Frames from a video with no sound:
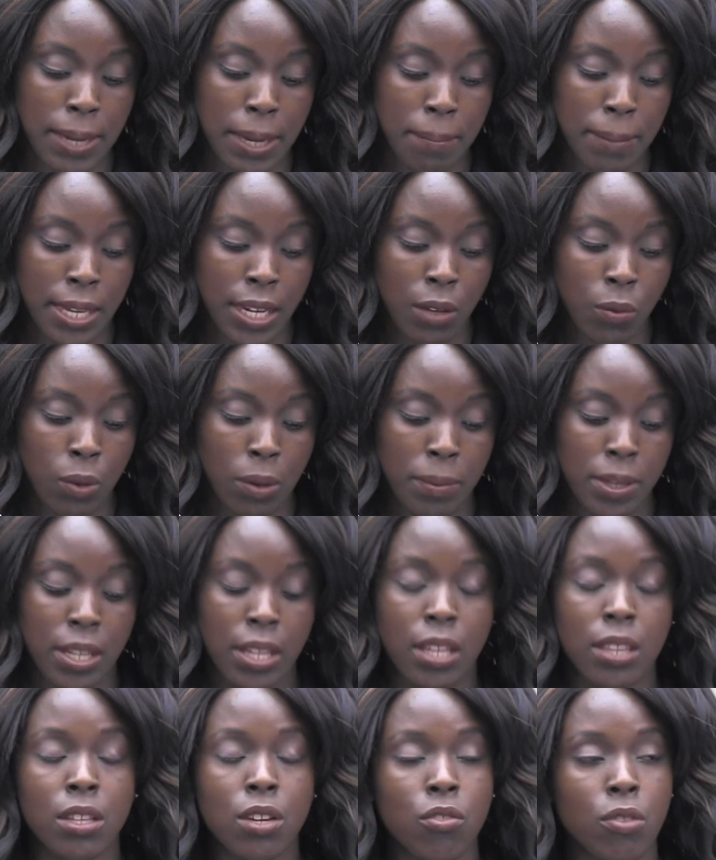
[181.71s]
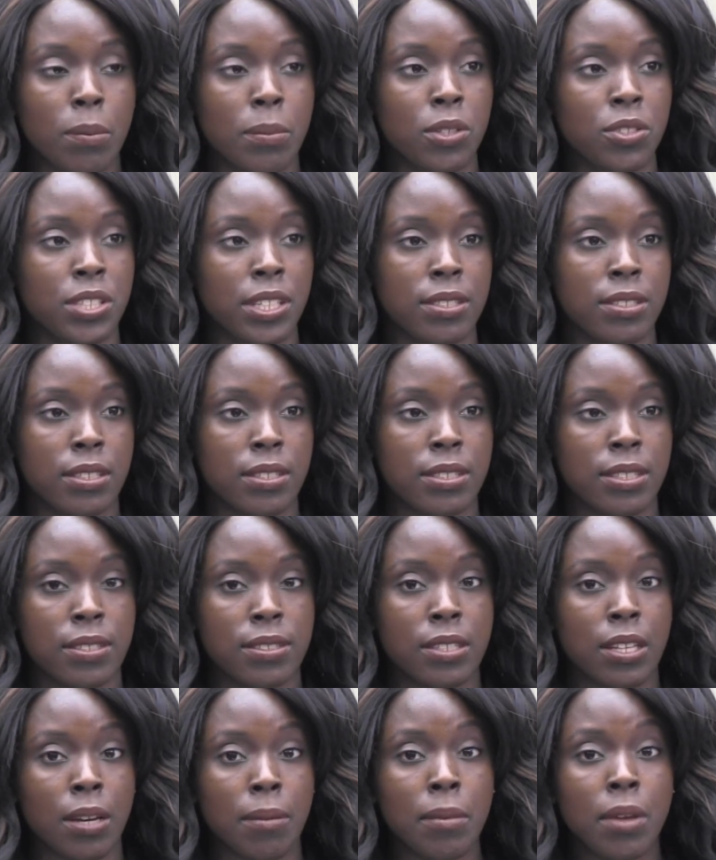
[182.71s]
by many women in the criminal justice
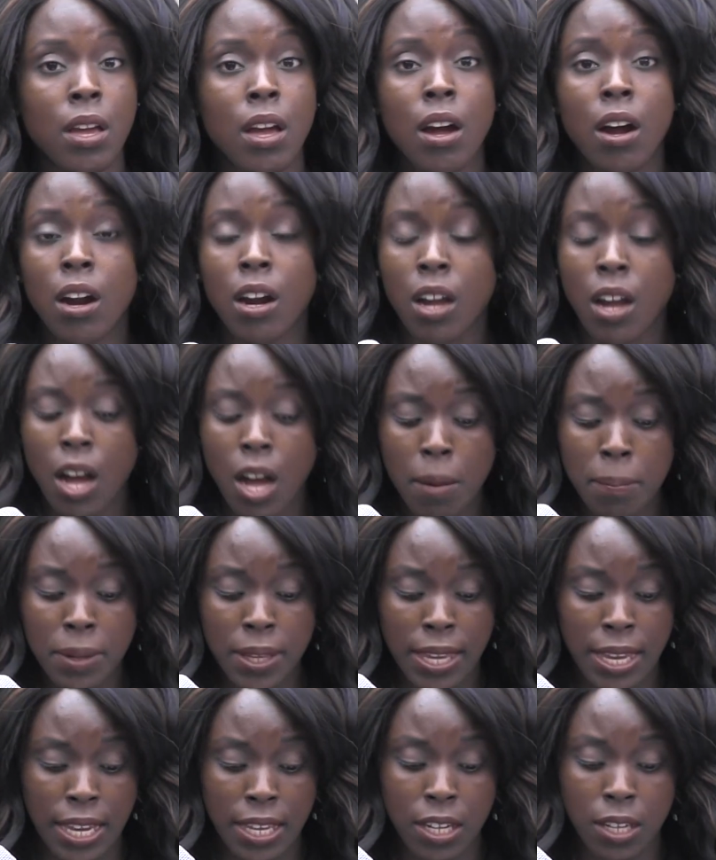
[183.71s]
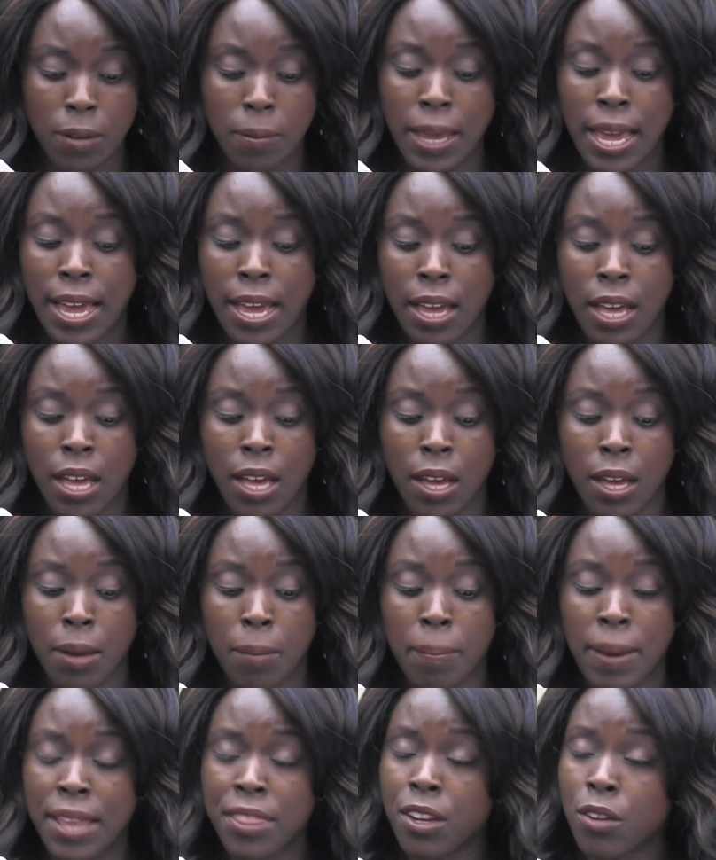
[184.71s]
system are complicated
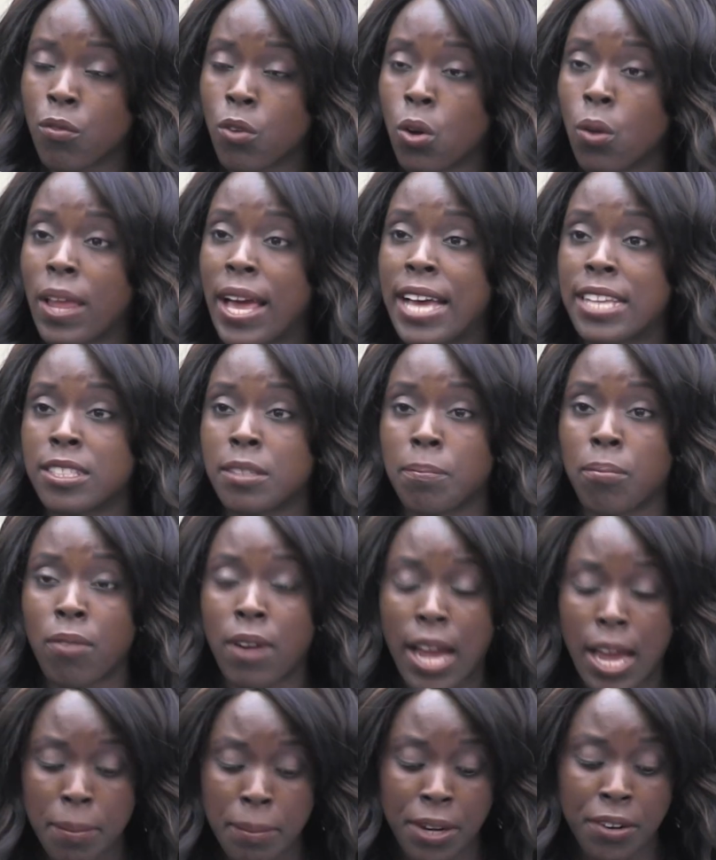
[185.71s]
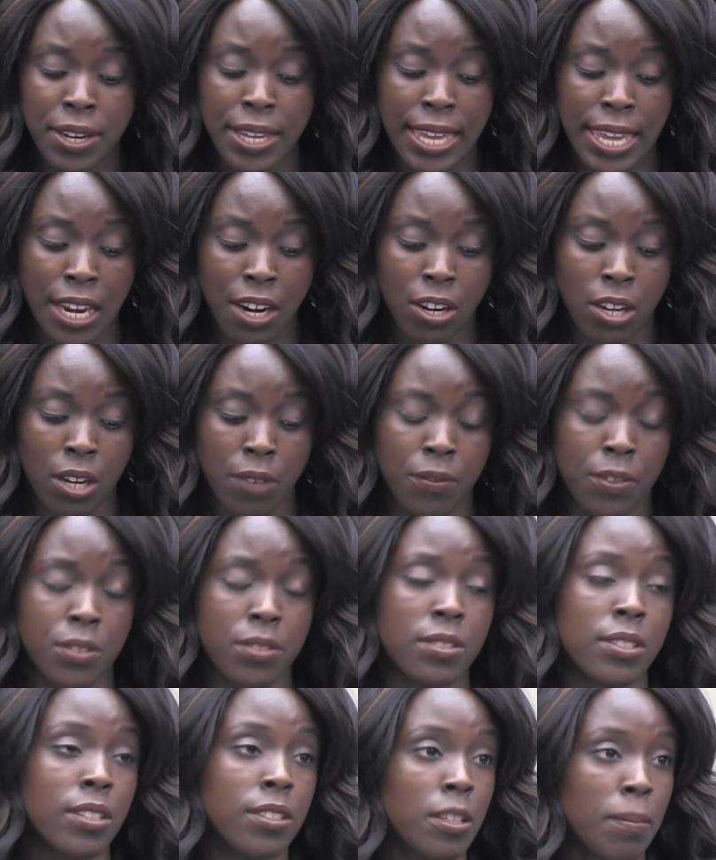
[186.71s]
by their role as a primary
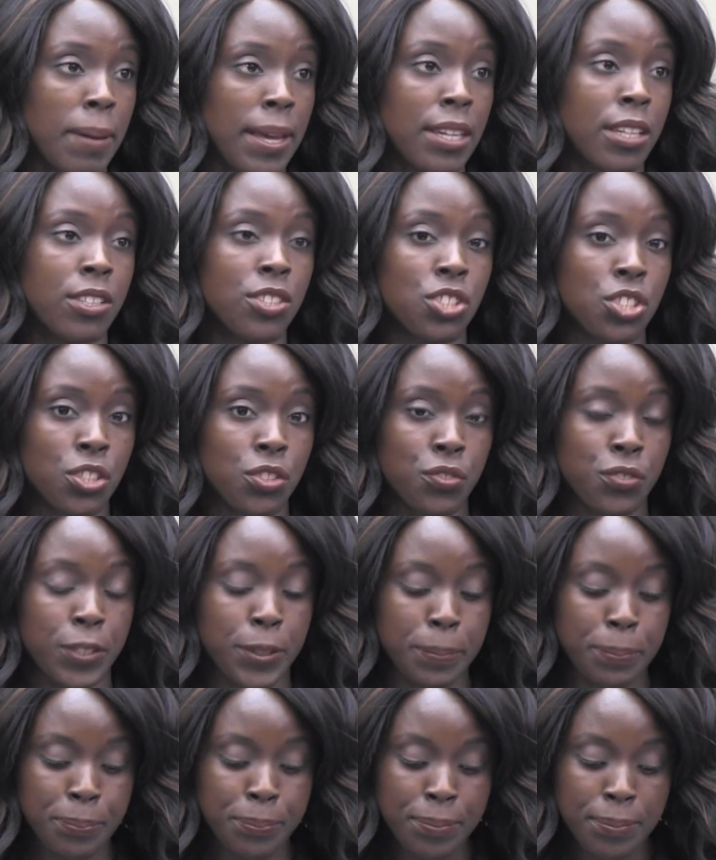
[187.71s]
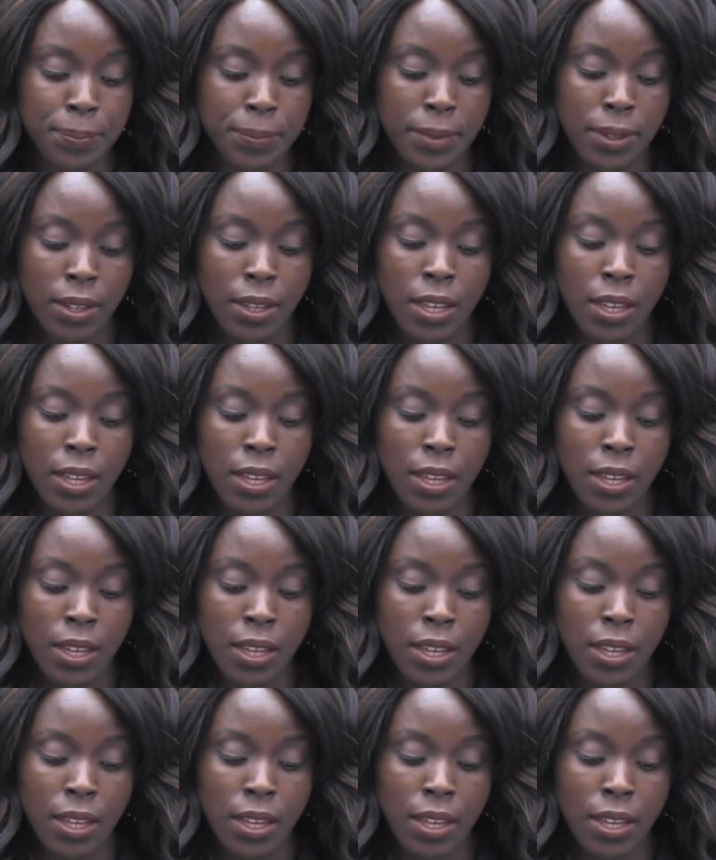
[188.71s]
caregivers to dependent children.